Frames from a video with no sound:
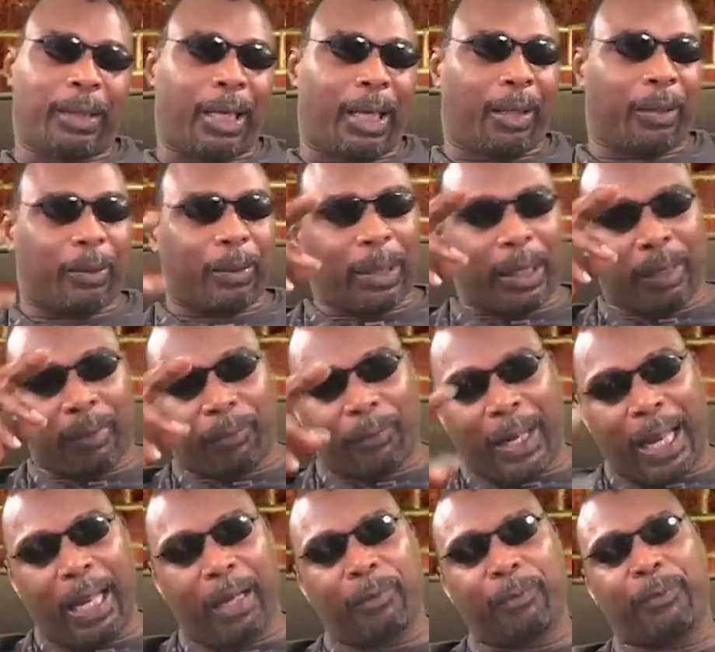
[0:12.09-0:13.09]
Now, if
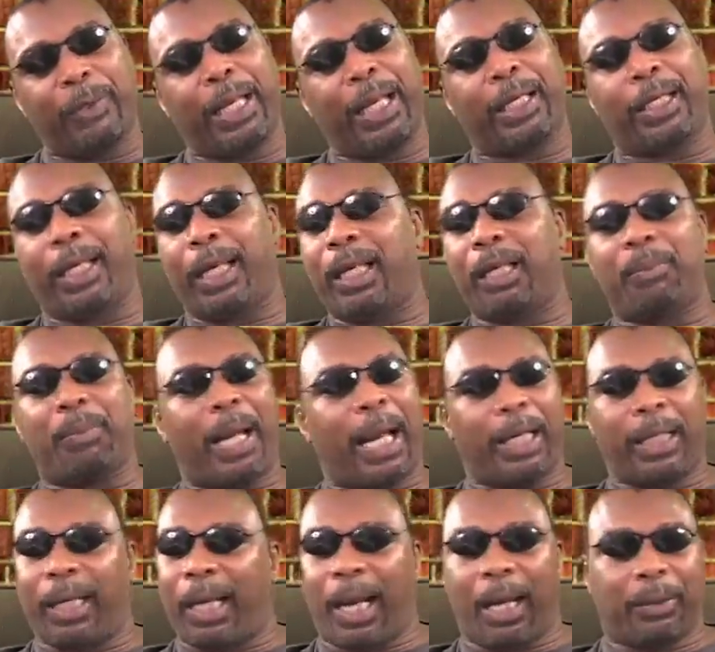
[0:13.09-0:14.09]
I offend
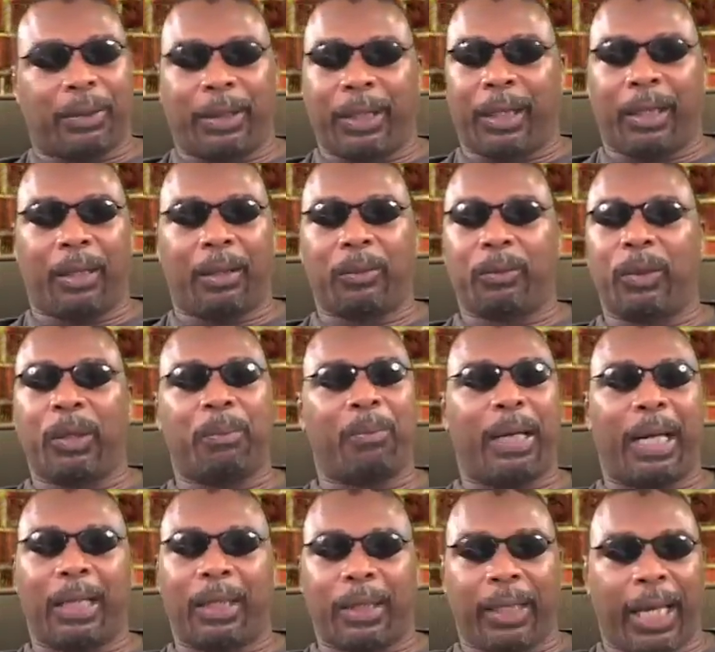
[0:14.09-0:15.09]
anybody out there with
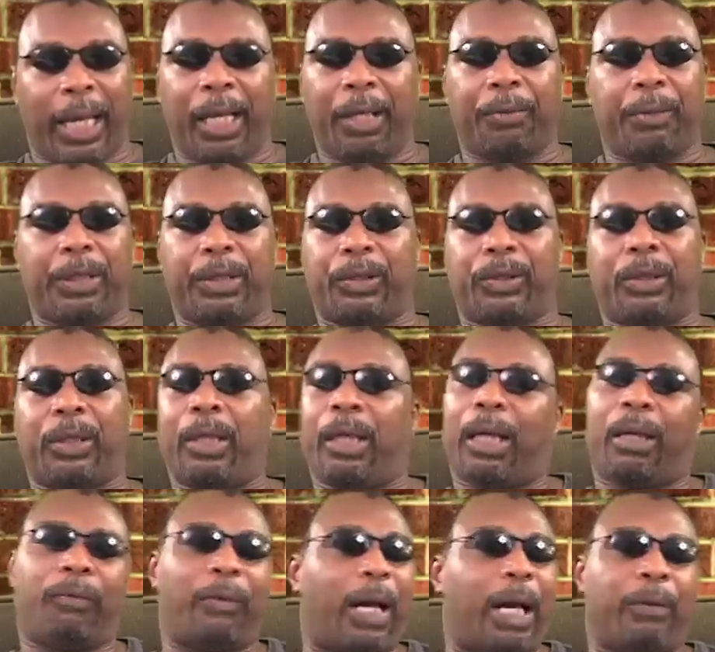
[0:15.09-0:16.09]
my language,
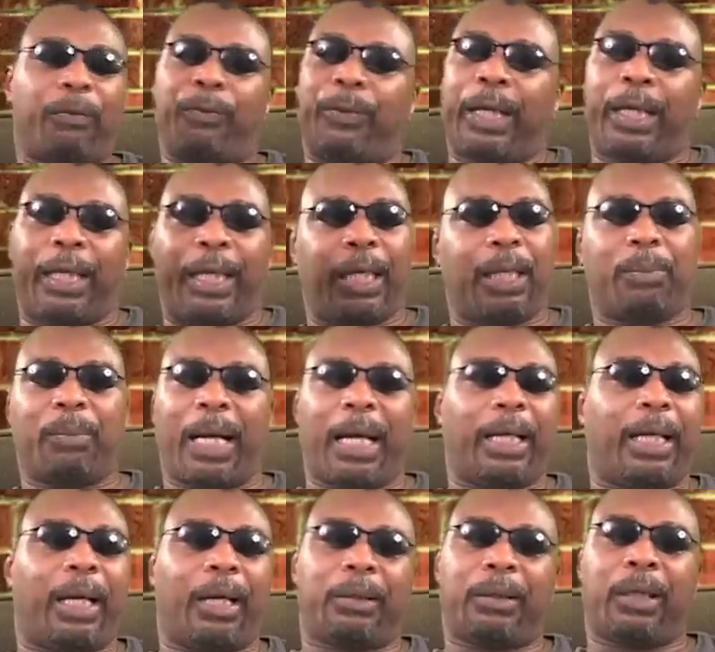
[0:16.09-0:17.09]
if I offend
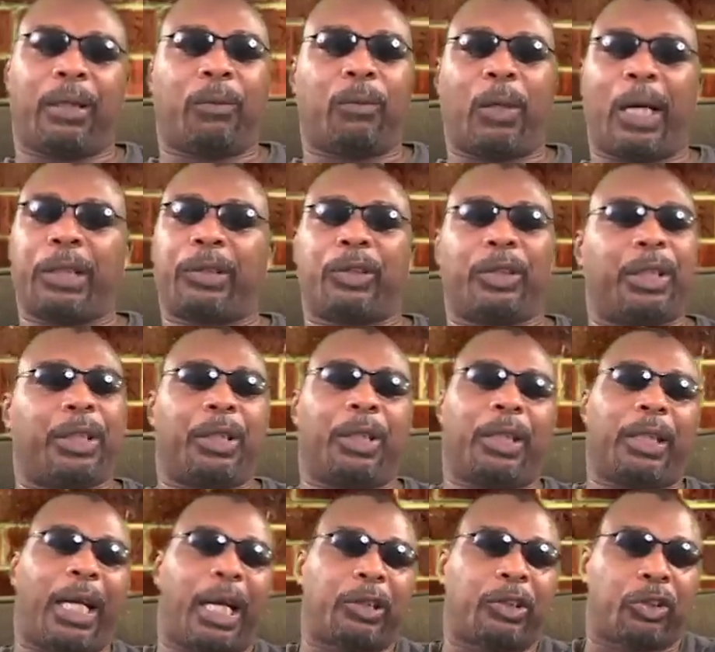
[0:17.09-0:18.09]
anybody out there watching and you
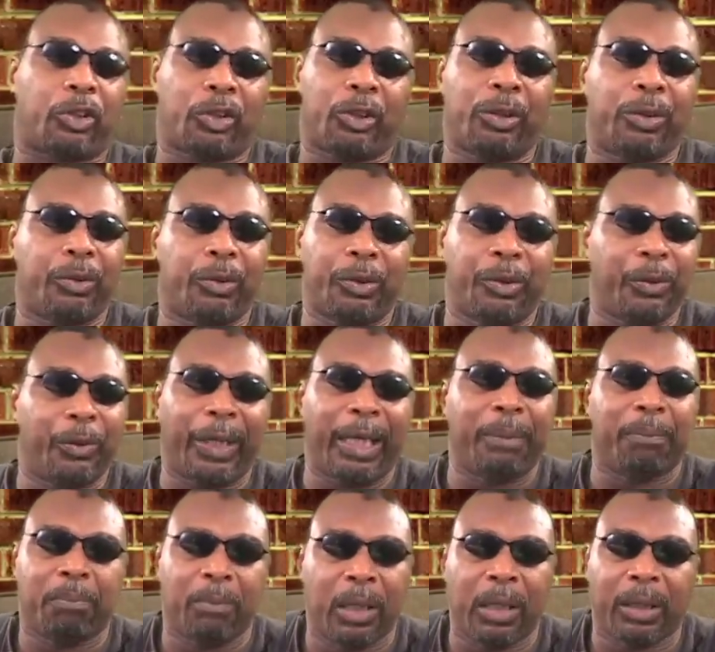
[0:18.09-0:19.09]
got your children, you
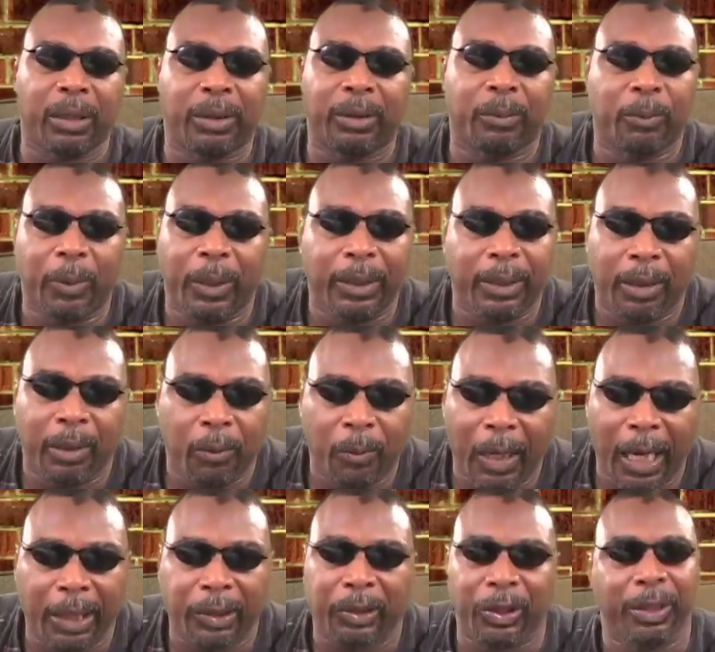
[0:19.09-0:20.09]
ain't monitoring what they're
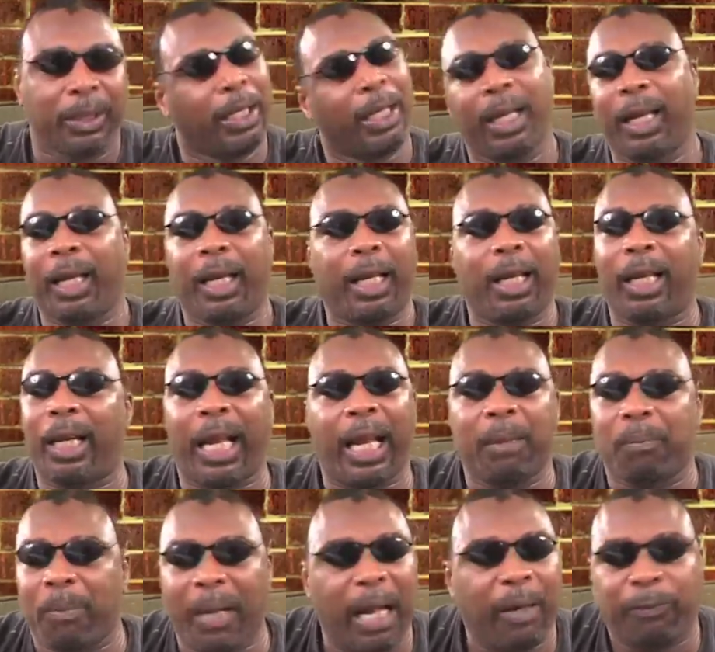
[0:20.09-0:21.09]
watching, it
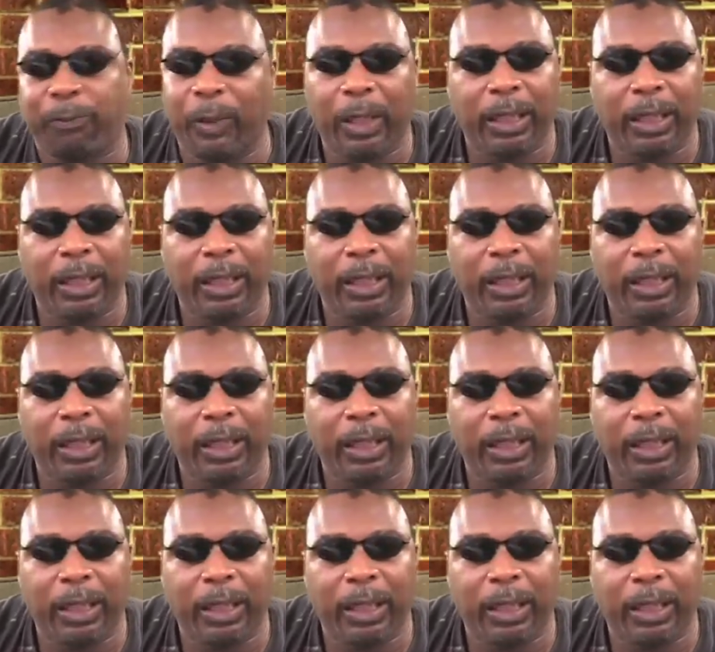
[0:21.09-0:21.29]
ain't my